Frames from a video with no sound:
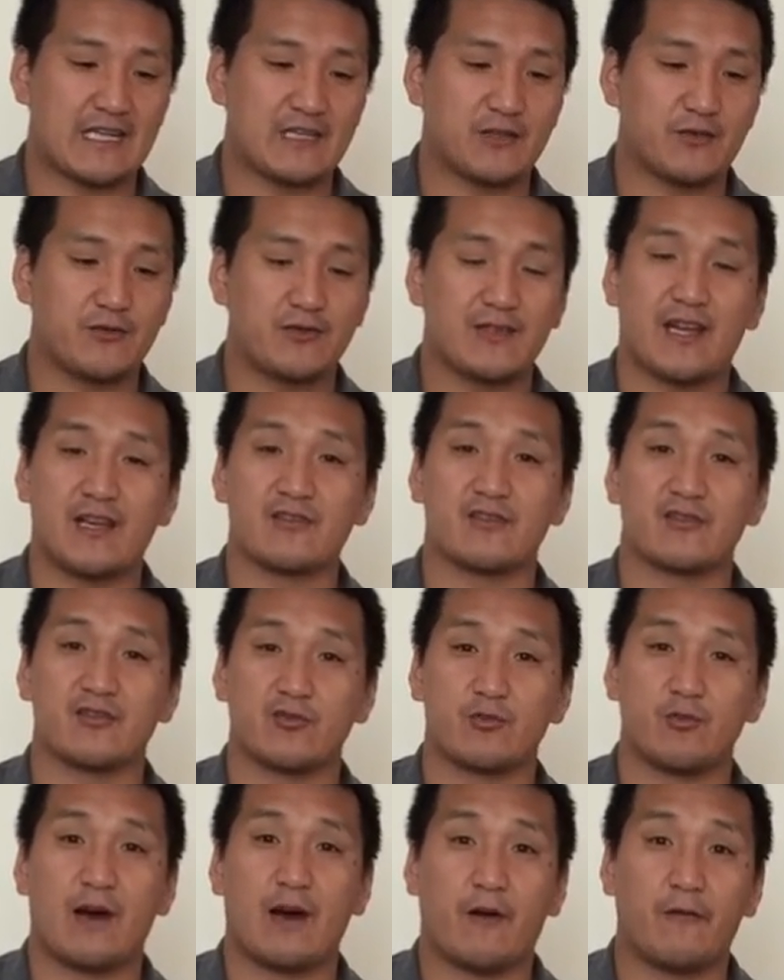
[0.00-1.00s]
and
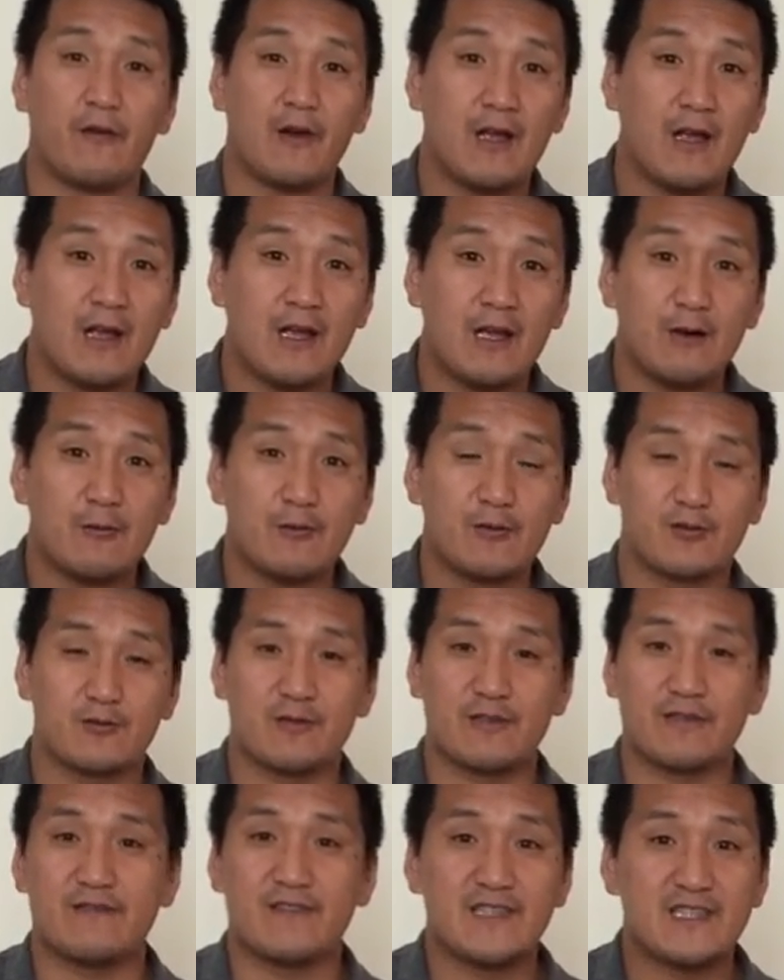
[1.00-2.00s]
2012, which
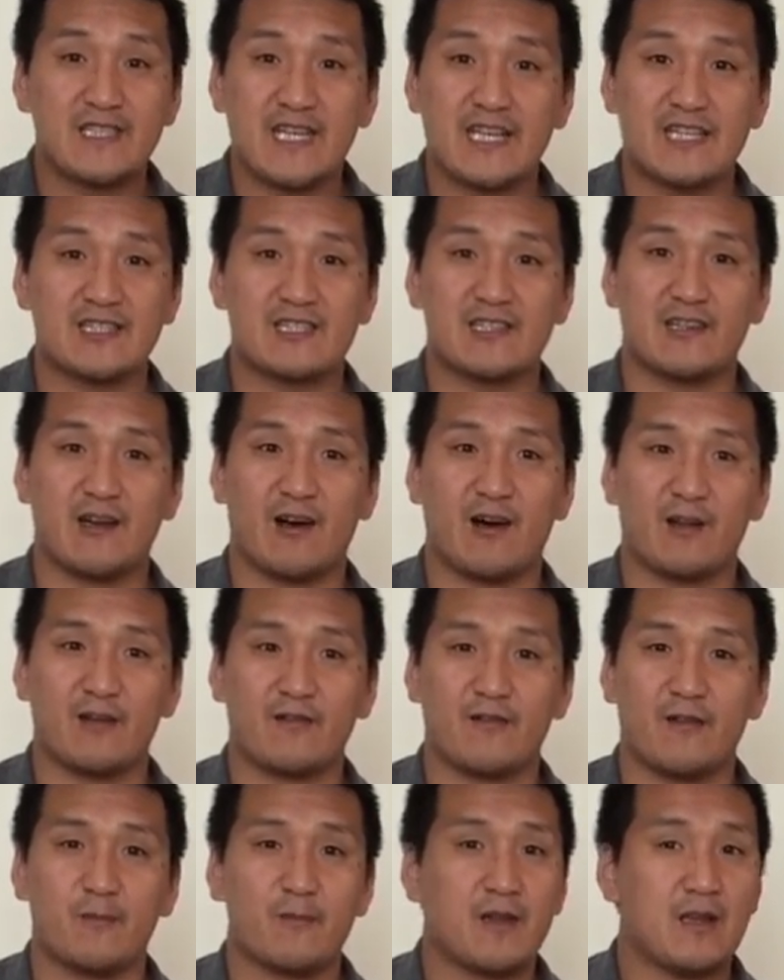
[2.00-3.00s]
we tasted all of
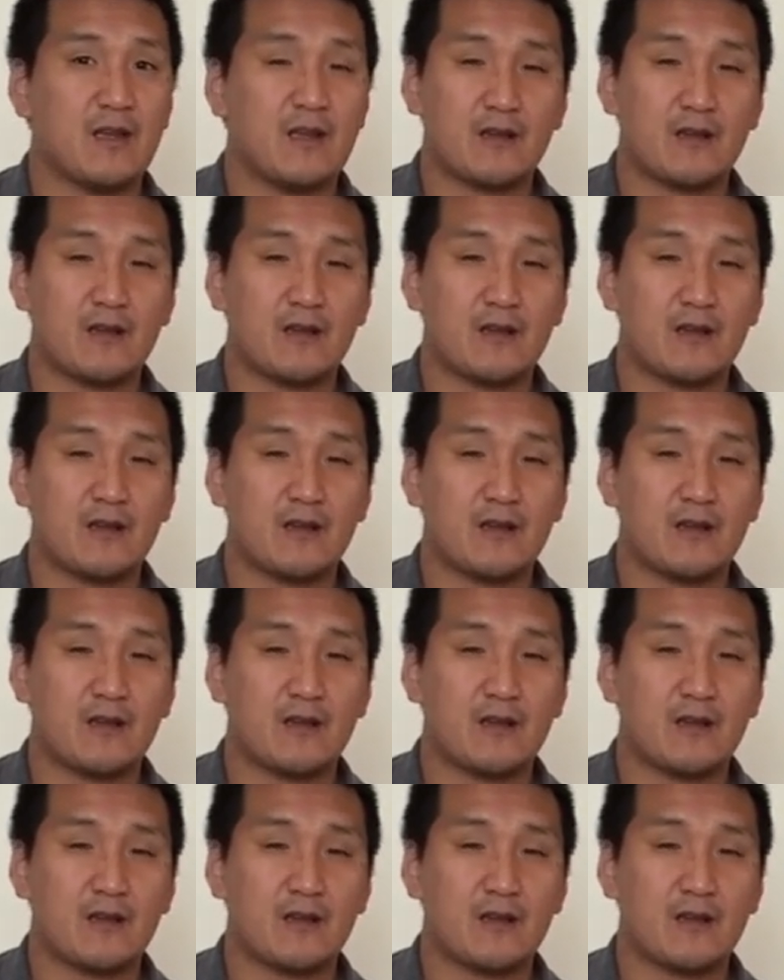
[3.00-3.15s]
them.